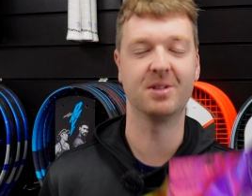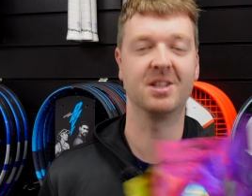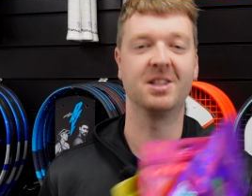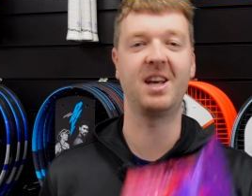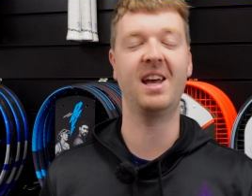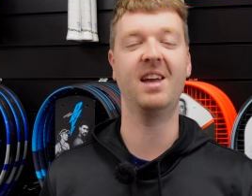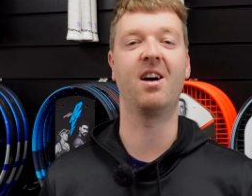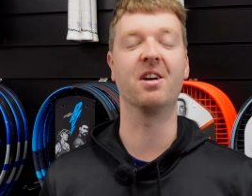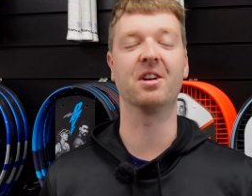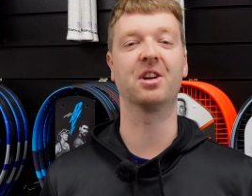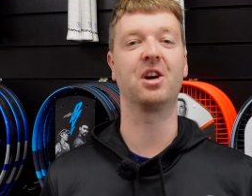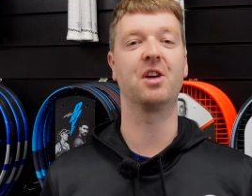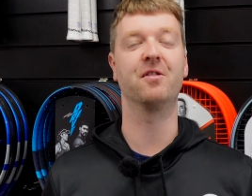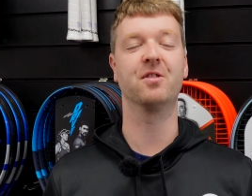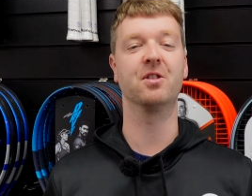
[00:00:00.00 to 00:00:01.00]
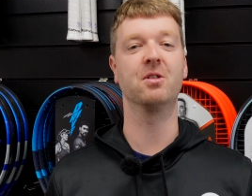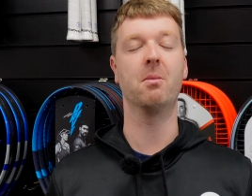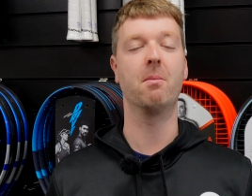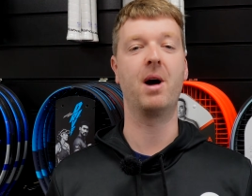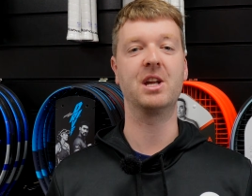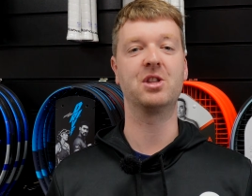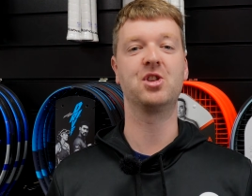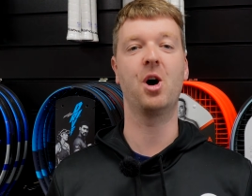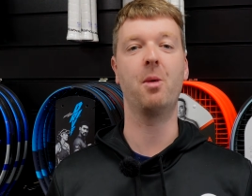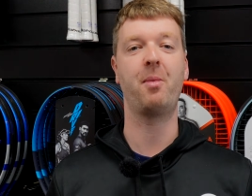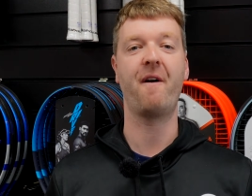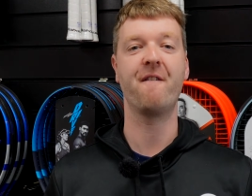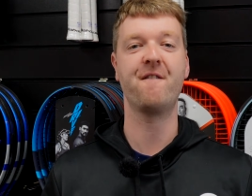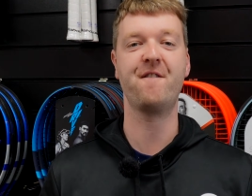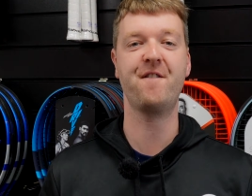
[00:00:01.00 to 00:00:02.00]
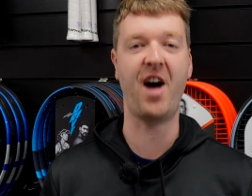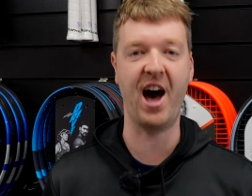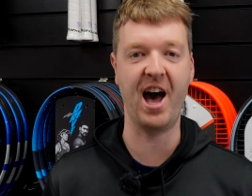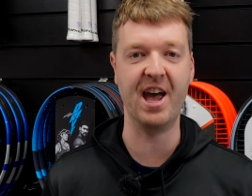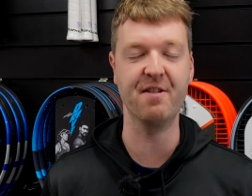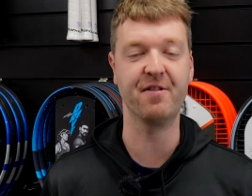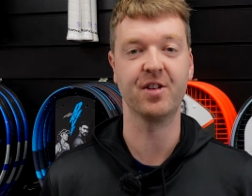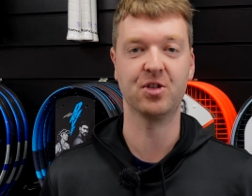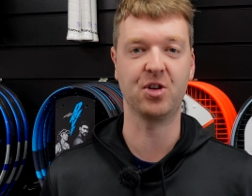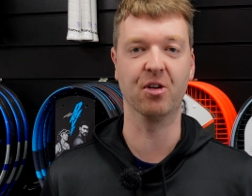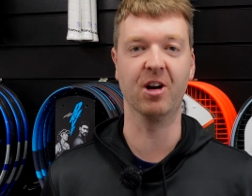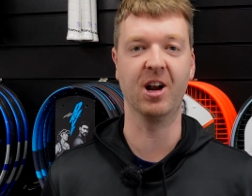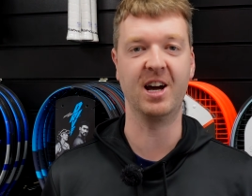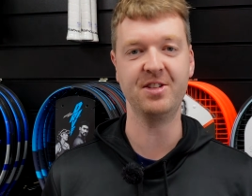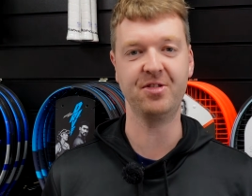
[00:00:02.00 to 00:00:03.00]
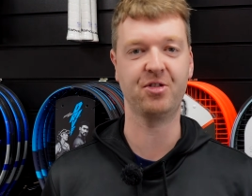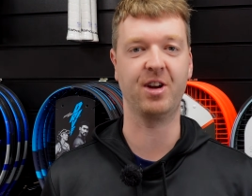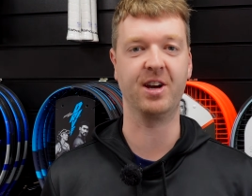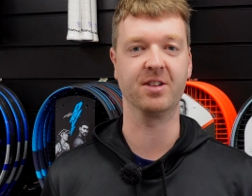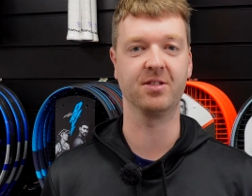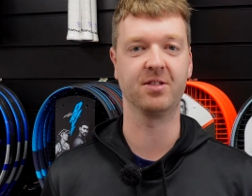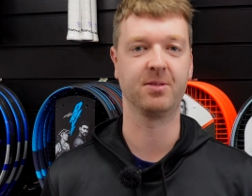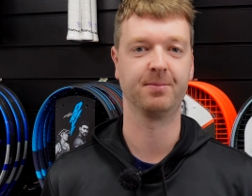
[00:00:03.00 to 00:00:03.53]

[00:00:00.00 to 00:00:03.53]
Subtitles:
Today, I'm going to go through my top 5 Toroline strings.